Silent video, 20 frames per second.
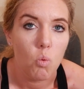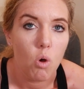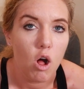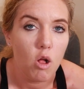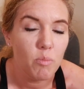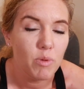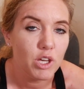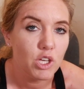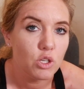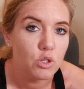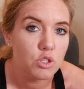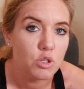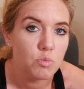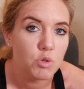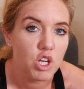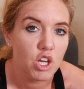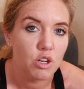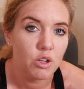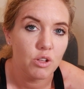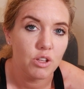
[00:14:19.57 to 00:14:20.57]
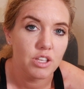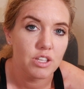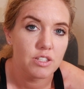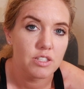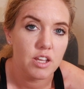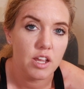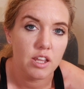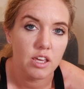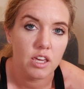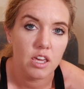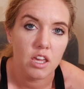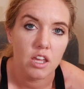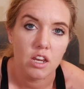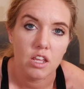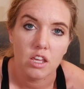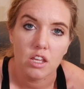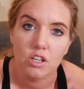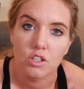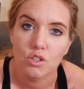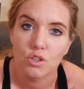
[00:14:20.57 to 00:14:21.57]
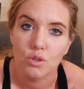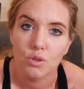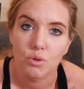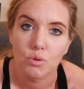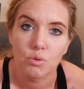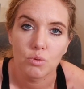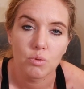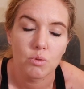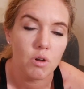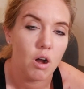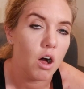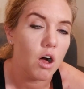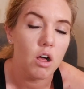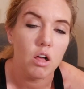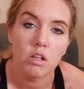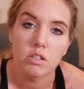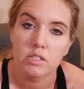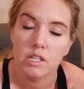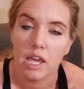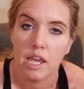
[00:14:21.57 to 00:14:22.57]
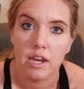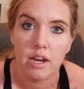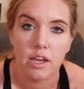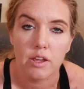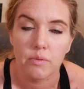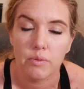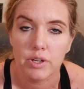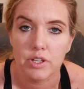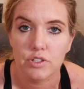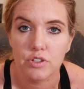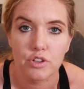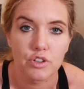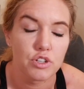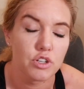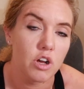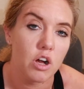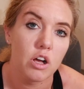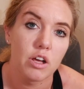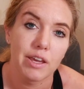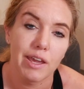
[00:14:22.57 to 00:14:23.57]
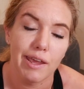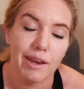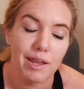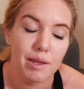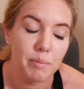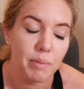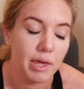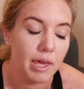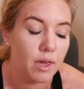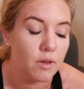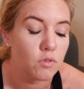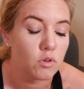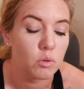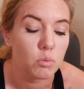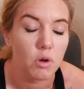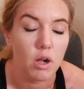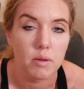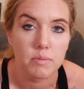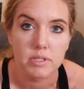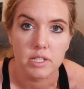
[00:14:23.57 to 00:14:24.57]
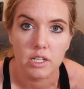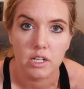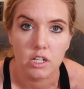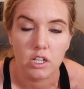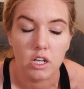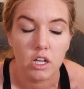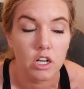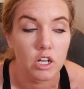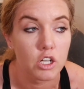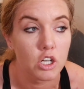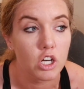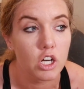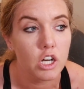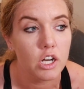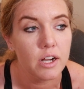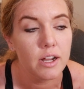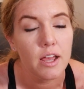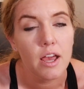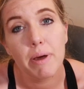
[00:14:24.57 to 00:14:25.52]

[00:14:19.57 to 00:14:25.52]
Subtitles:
While my YouTube channel is dedicated to all canine research and all canine behavioral problems that can occur,